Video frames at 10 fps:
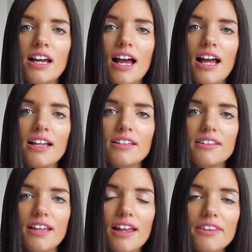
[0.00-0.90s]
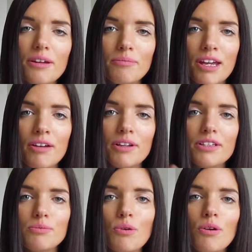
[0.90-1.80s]
and that thumbnail
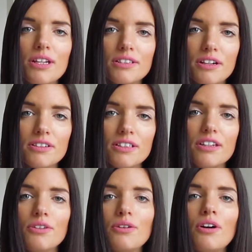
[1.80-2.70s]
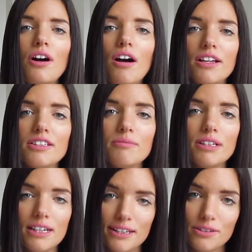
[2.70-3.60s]
is what is going to get your item
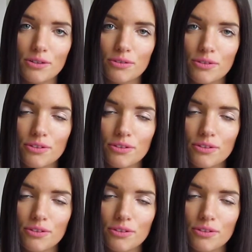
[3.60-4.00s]
clicked on.